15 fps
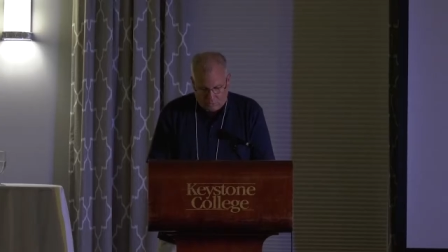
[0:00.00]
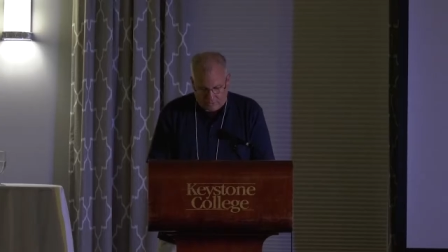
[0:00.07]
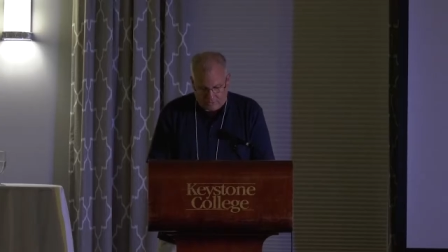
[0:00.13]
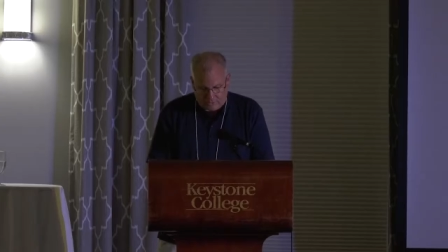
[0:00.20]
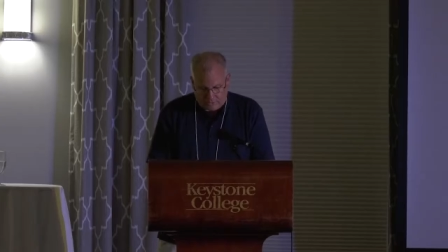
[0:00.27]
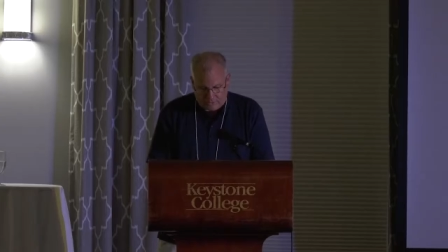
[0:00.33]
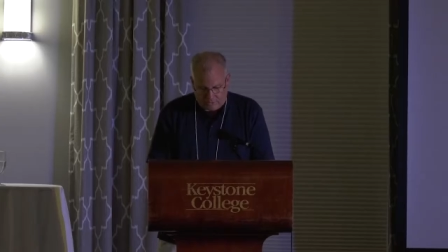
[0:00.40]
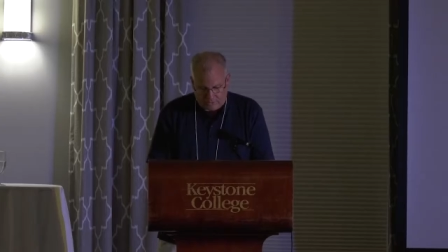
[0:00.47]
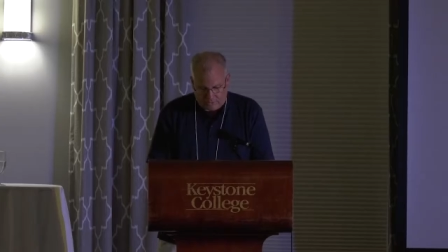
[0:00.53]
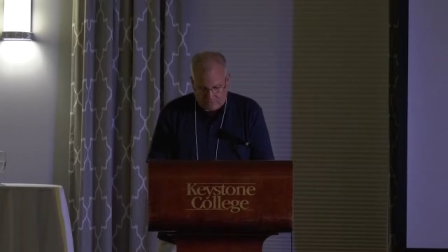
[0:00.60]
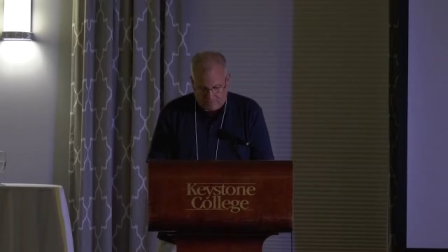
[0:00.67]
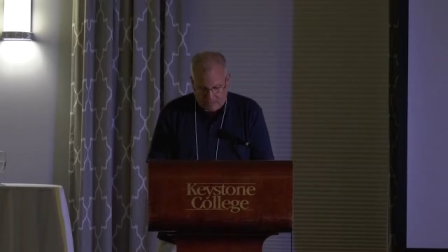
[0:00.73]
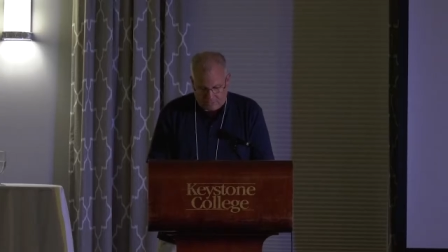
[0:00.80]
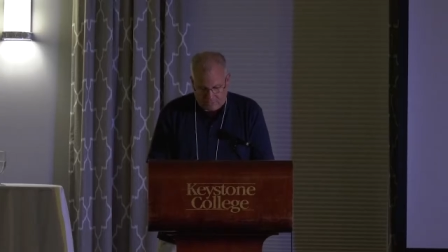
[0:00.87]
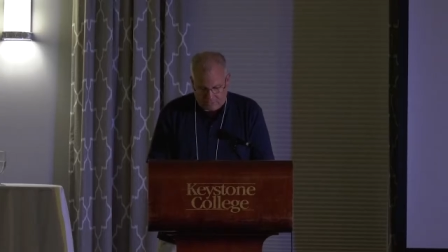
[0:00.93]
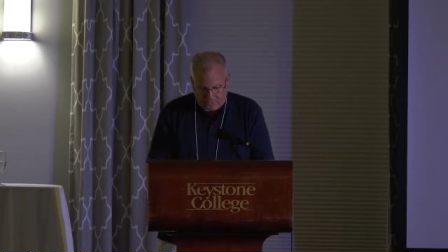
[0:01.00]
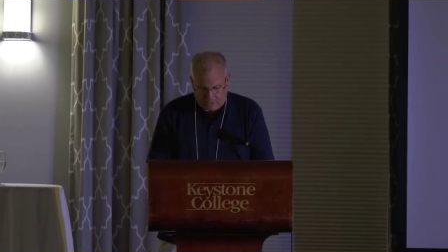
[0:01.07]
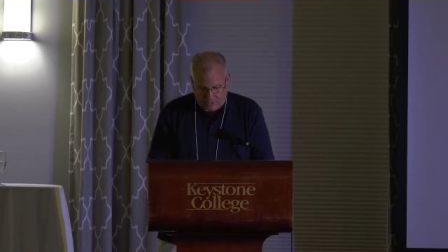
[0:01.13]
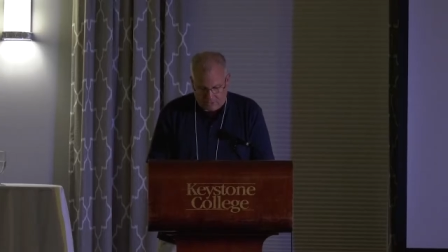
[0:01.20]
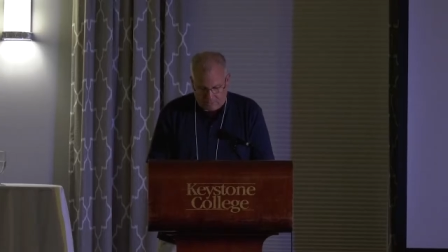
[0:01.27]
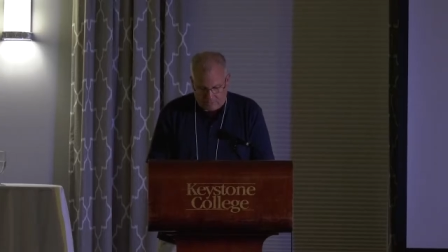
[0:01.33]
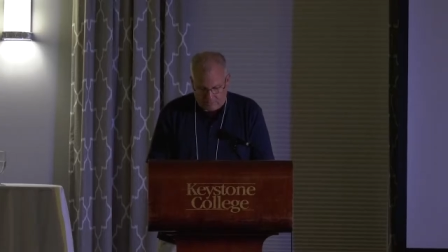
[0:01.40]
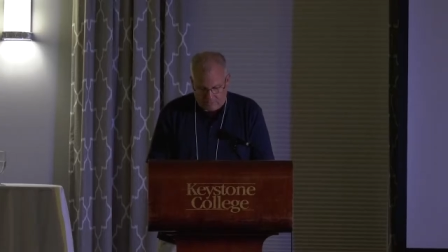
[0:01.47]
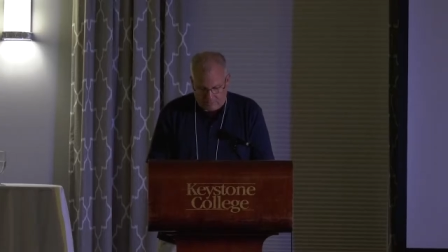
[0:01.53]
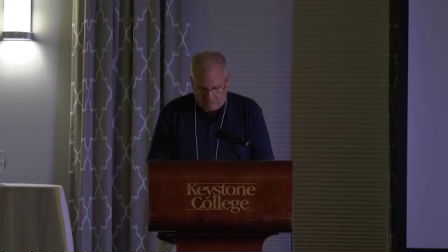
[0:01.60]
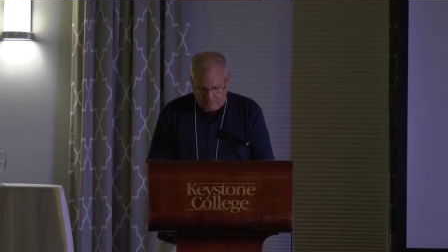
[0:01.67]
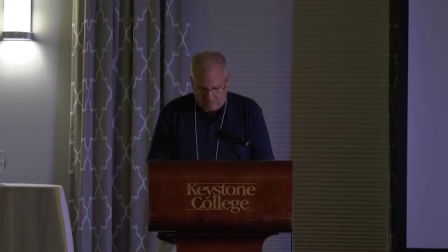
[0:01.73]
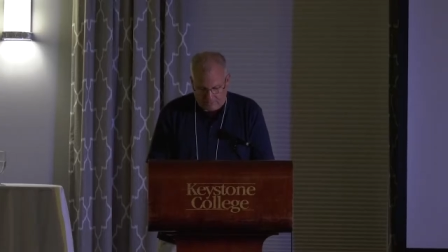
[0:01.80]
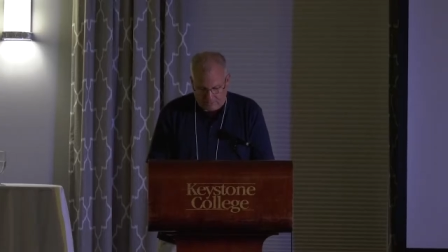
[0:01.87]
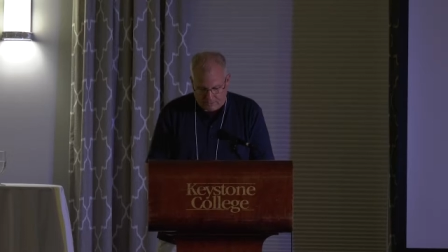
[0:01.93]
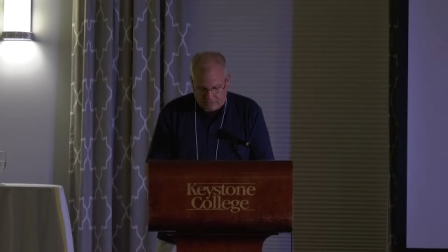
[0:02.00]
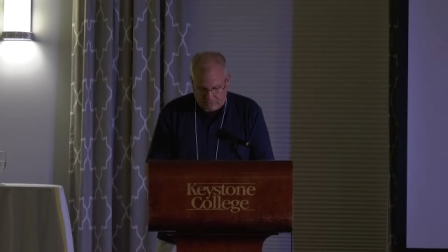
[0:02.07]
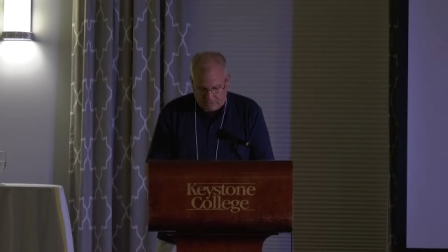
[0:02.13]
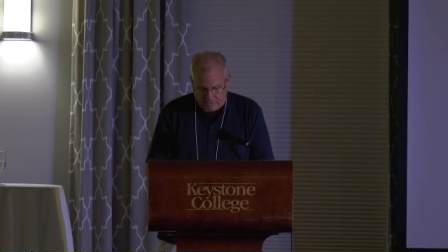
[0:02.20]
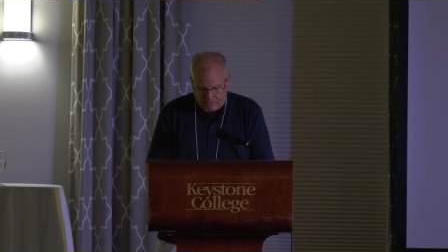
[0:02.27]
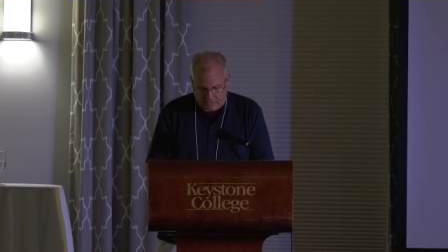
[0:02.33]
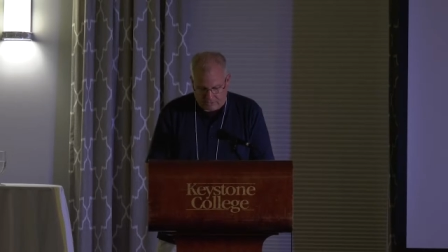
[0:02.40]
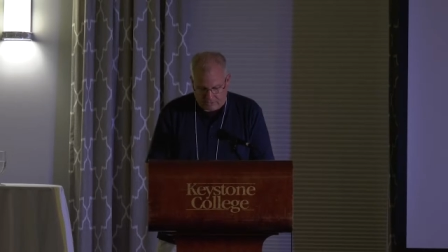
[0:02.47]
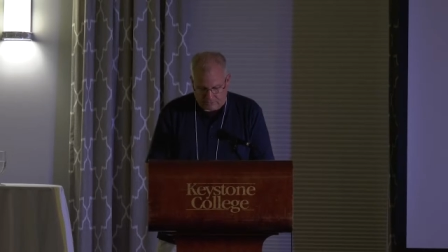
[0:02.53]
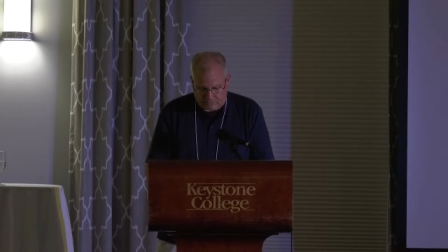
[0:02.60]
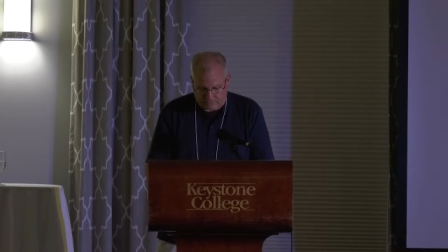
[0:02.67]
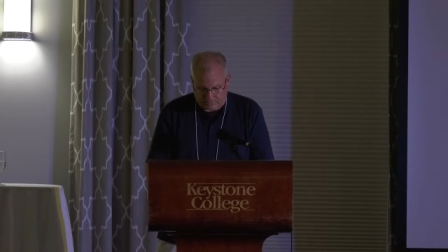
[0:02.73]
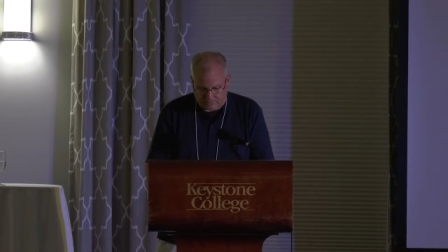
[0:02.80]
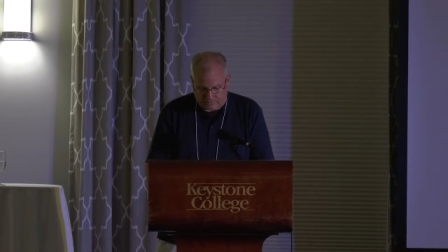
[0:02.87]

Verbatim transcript: working to expand the scope of what people can value.